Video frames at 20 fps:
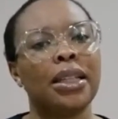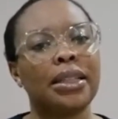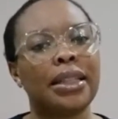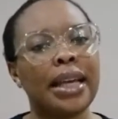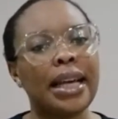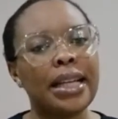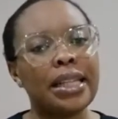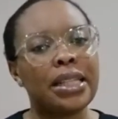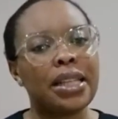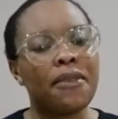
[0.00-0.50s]

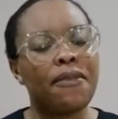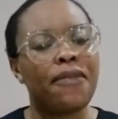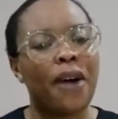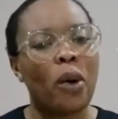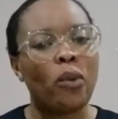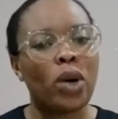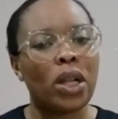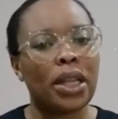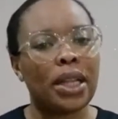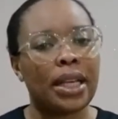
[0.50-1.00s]
This is the
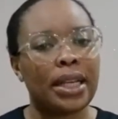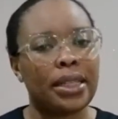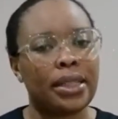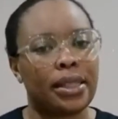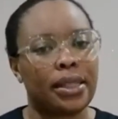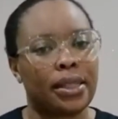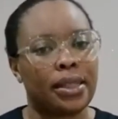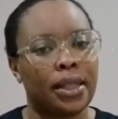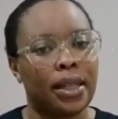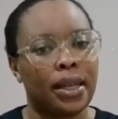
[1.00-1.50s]
vowel
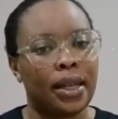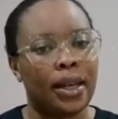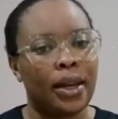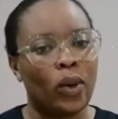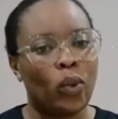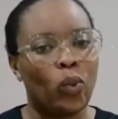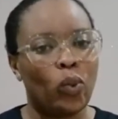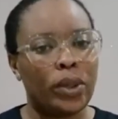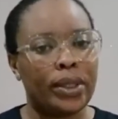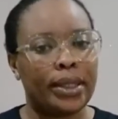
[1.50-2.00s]
lines
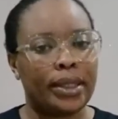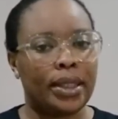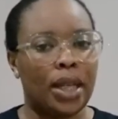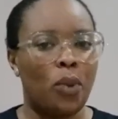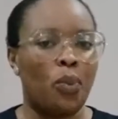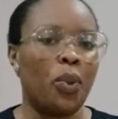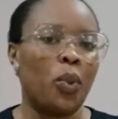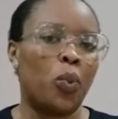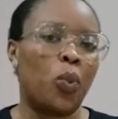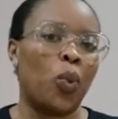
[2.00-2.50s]
we
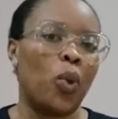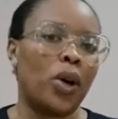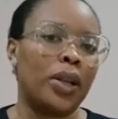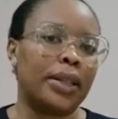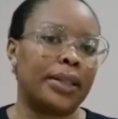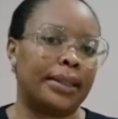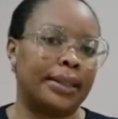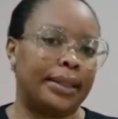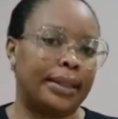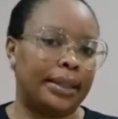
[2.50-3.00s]
say we
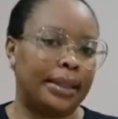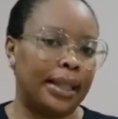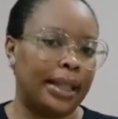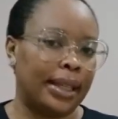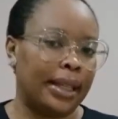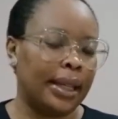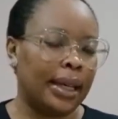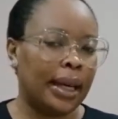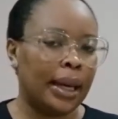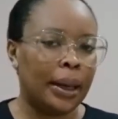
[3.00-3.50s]
want to
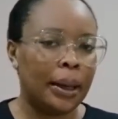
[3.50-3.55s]
see.